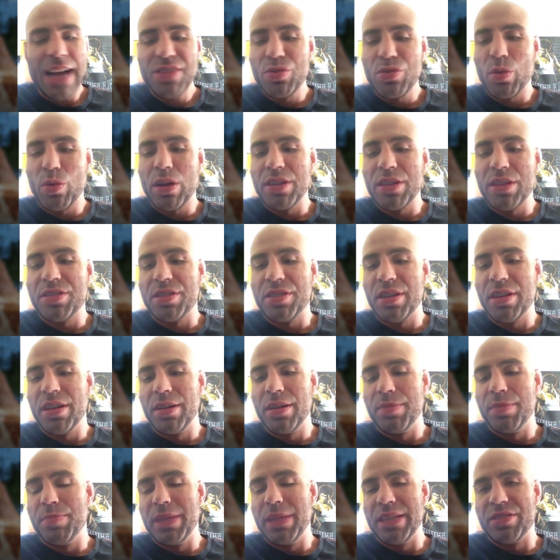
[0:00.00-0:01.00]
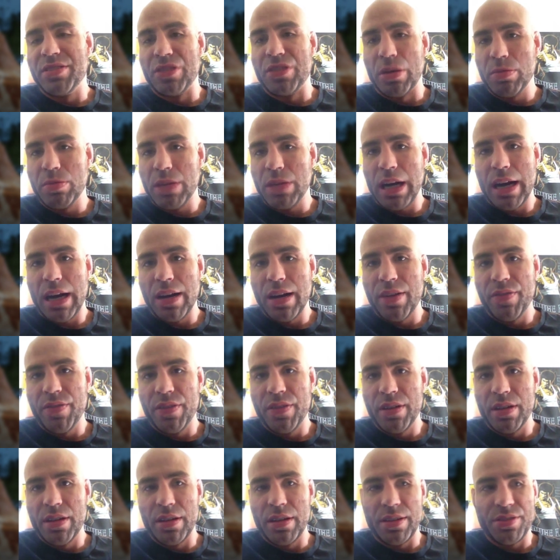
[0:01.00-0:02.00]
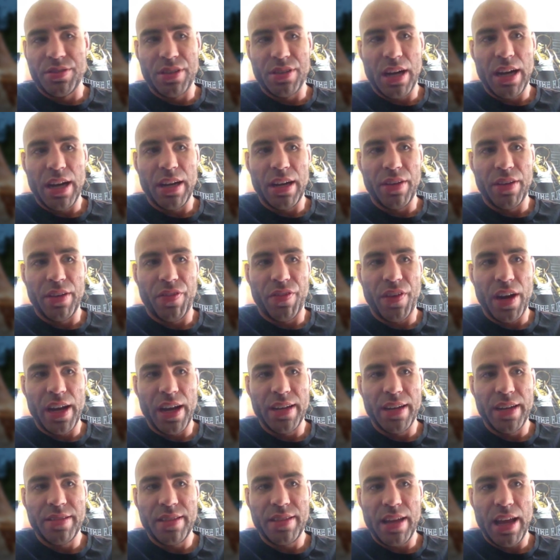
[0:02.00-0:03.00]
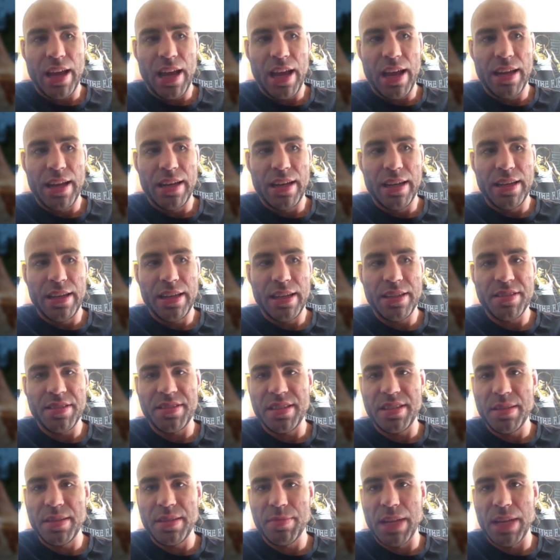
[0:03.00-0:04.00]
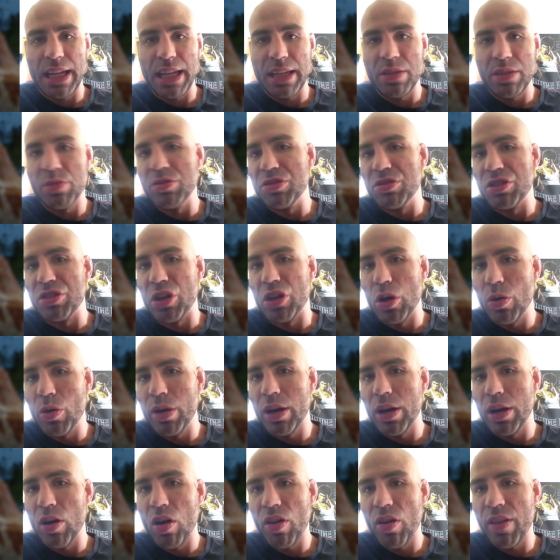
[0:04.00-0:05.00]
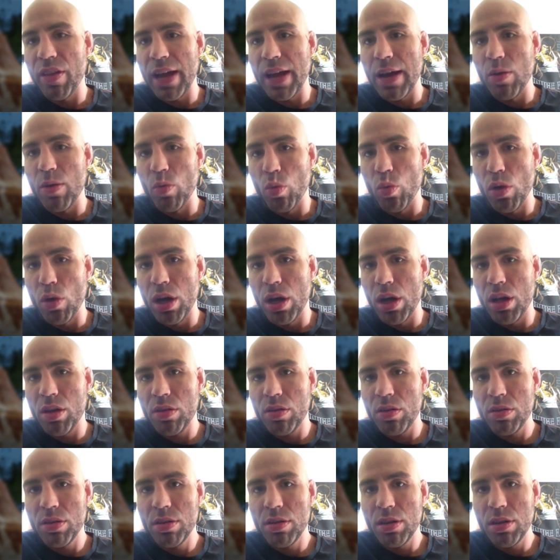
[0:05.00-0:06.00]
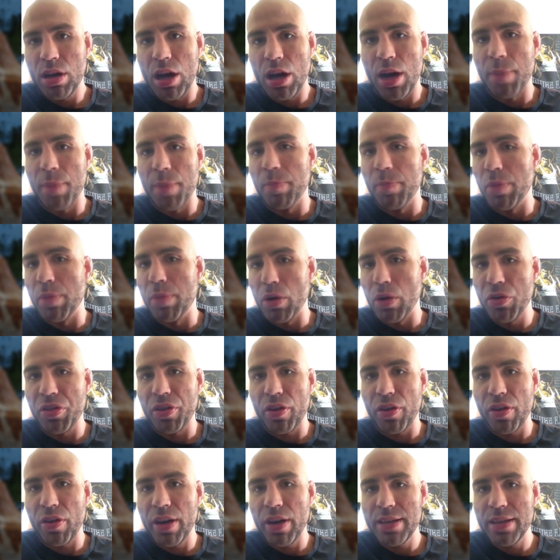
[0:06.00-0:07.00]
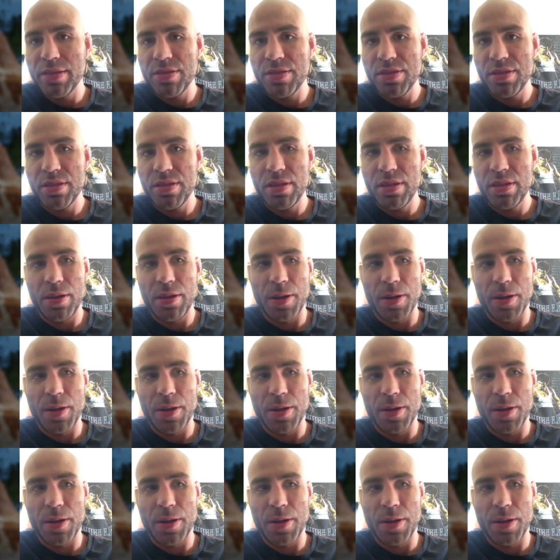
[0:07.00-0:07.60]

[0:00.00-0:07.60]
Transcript: I just wanted to be some kind of an exciting fight, and it didn't seem like it was going all that well on both our ends.